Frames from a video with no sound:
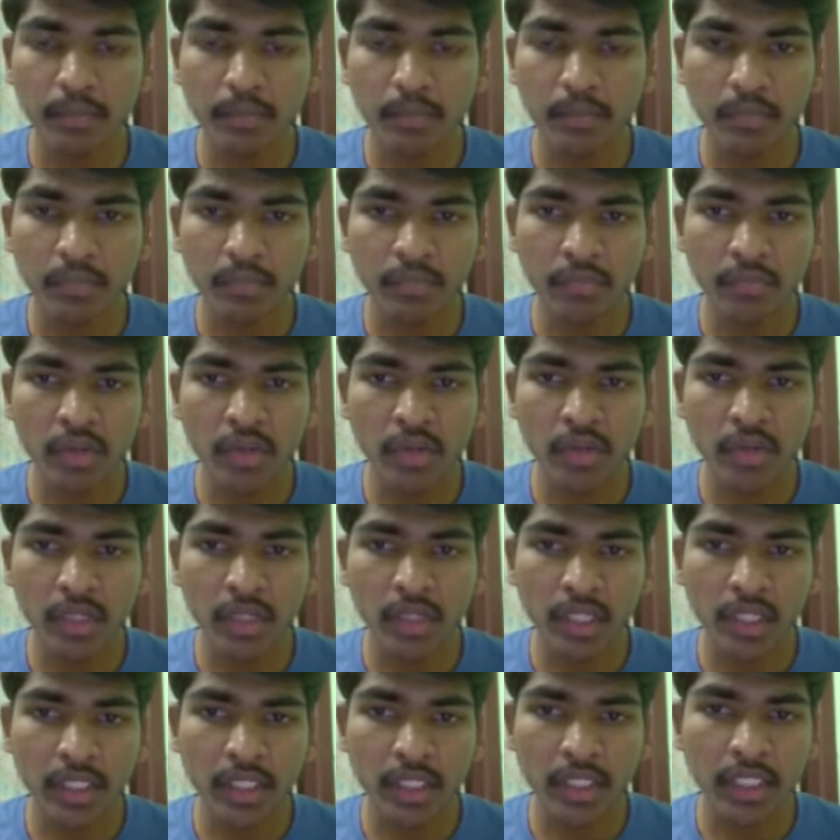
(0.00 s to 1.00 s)
we are
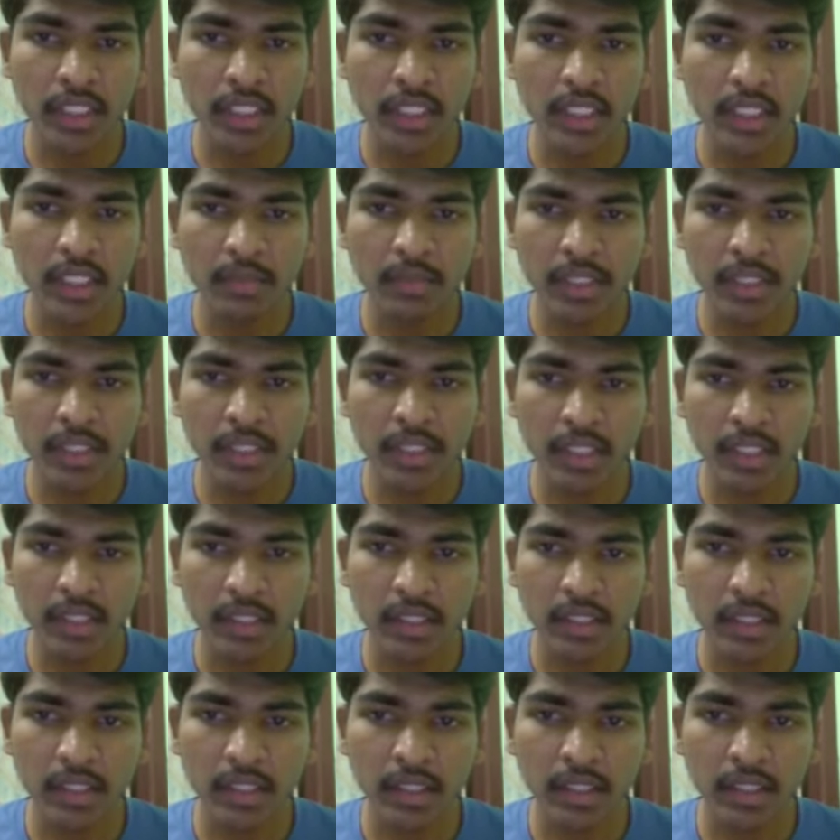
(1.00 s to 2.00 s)
incrementing,
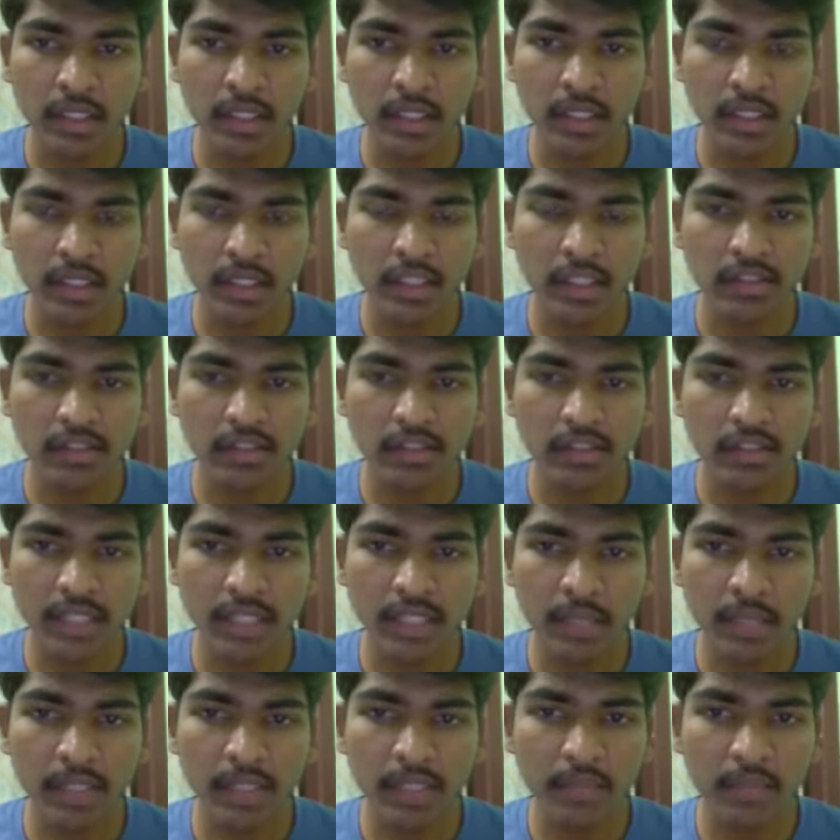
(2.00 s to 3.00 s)
that is
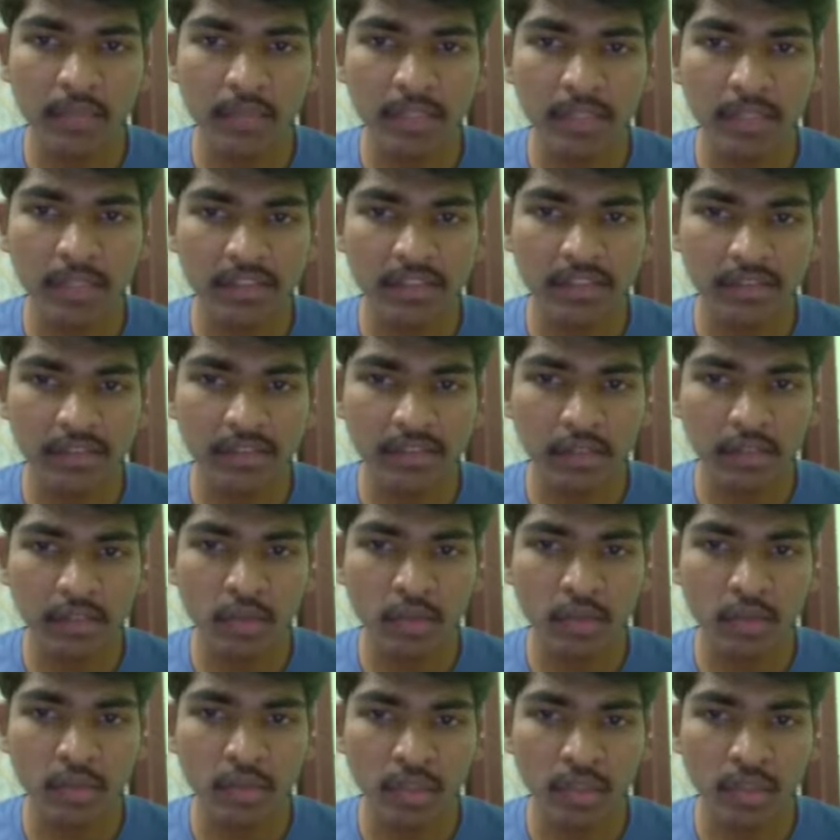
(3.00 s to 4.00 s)
empty plus is equal
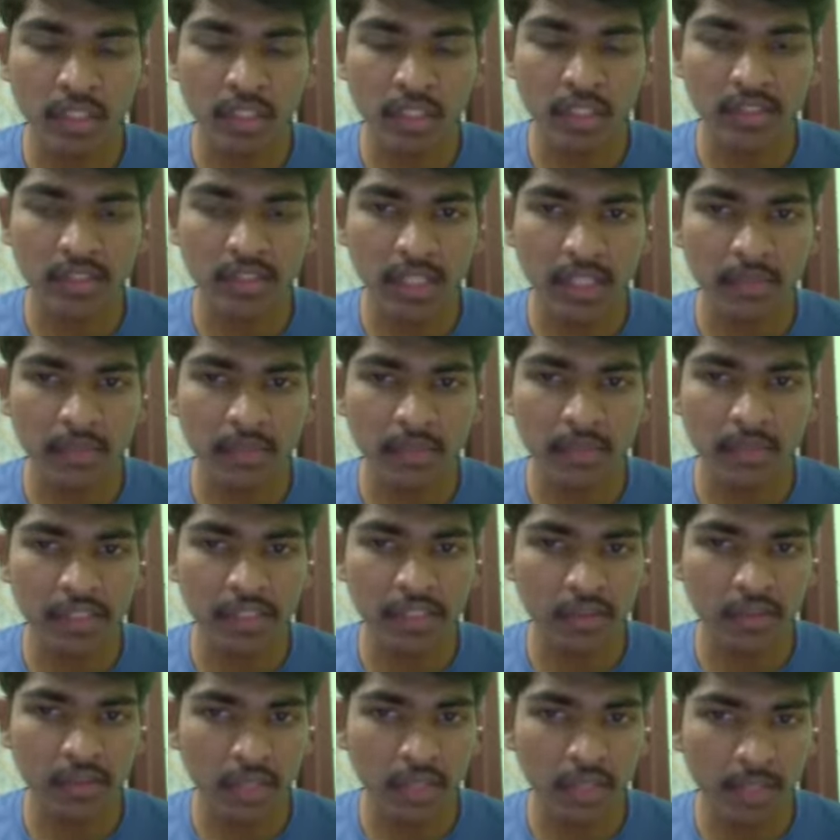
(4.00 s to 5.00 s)
to 1, that is empty is
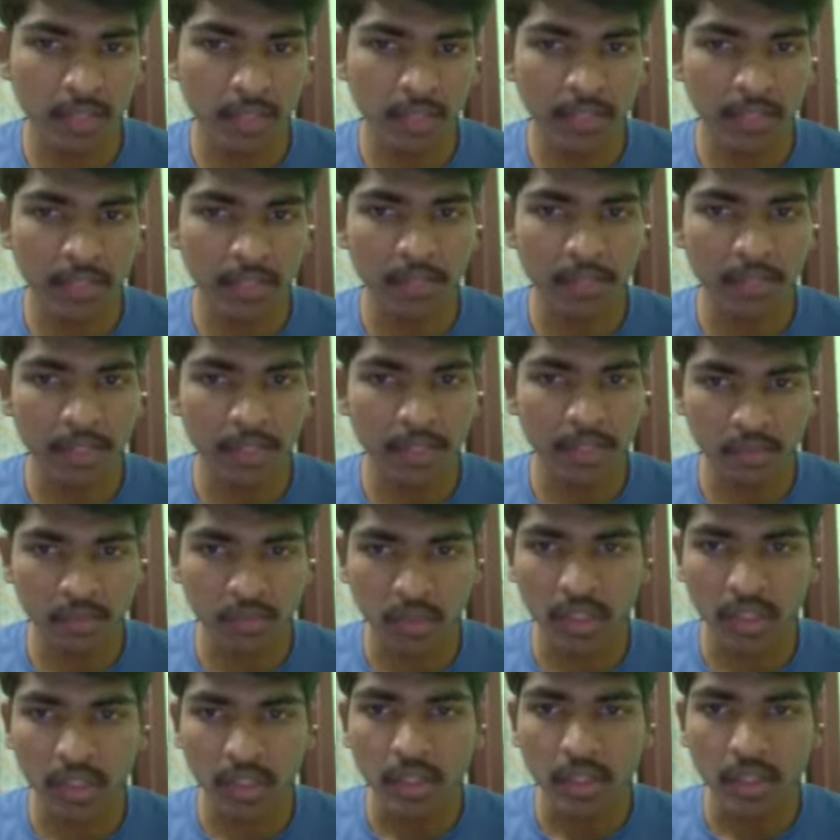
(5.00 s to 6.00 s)
equal to empty plus 1.
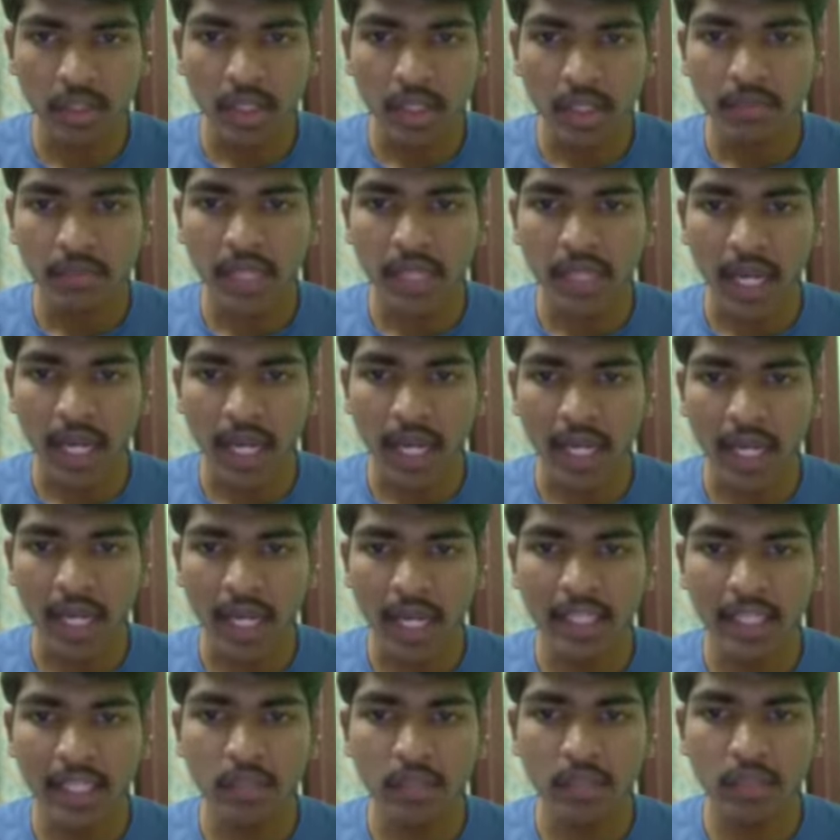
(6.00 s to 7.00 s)
We are
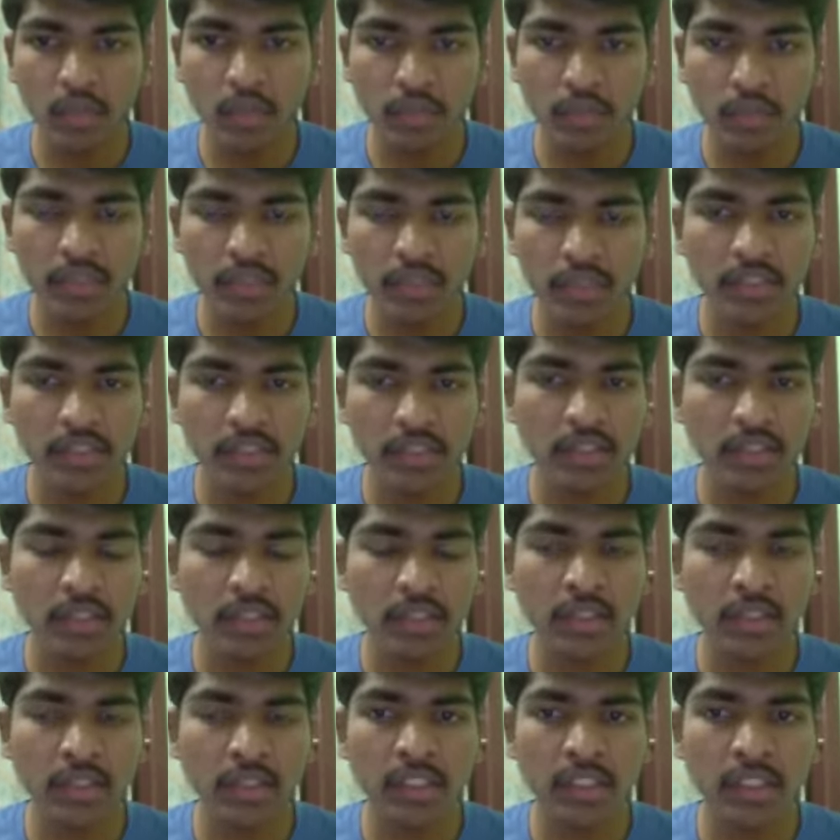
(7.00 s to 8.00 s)
adding 1 with
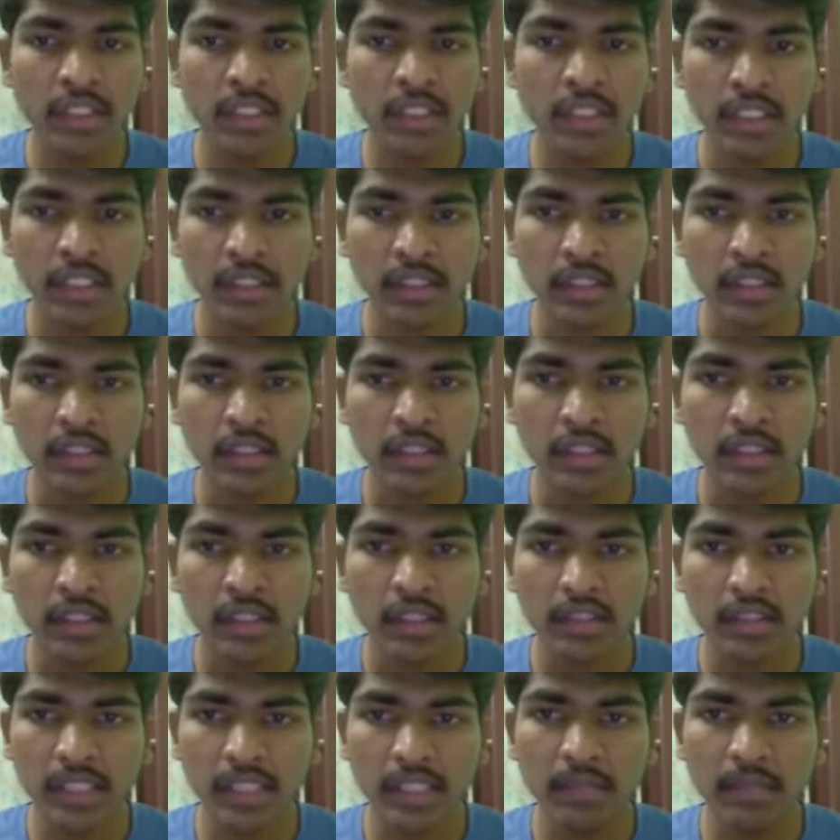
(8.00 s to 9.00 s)
the thing,
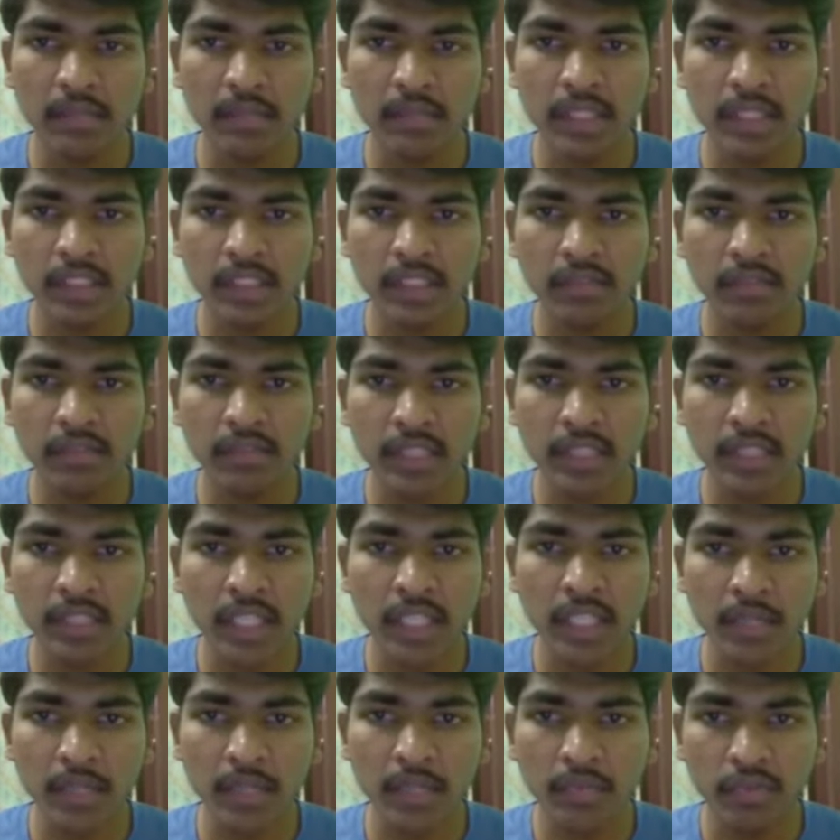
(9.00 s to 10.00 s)
same like that we
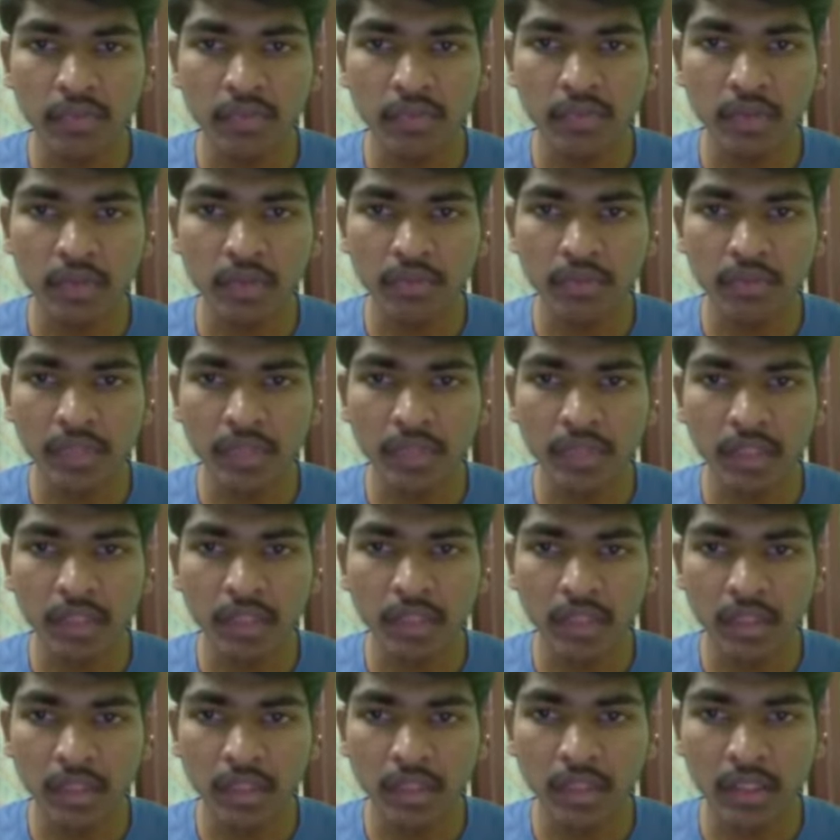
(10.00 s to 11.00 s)
done before. We are
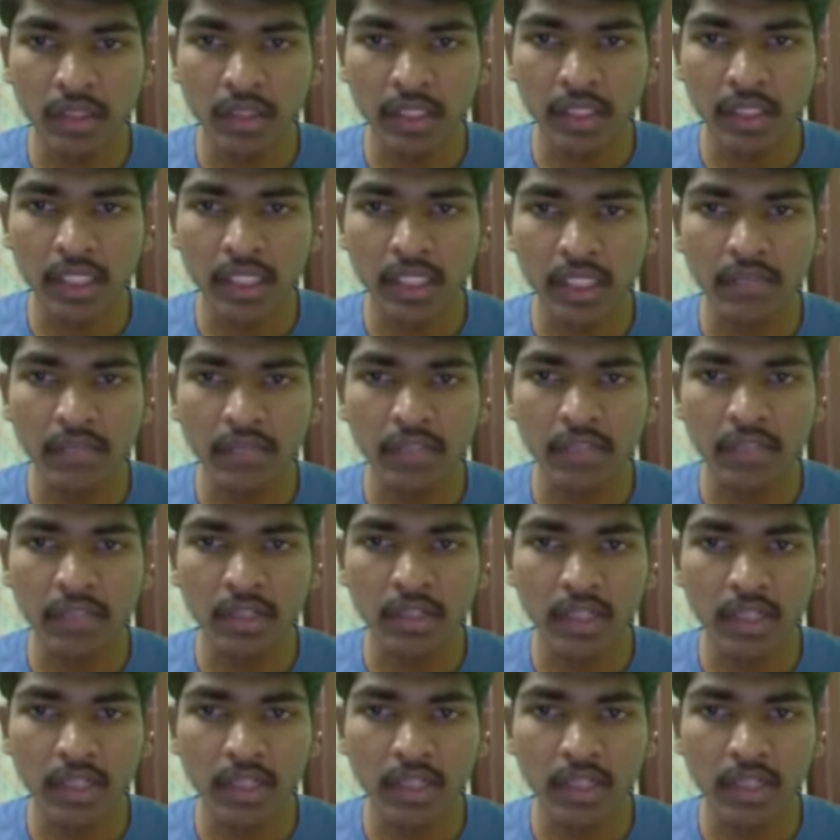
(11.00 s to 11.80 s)
here we are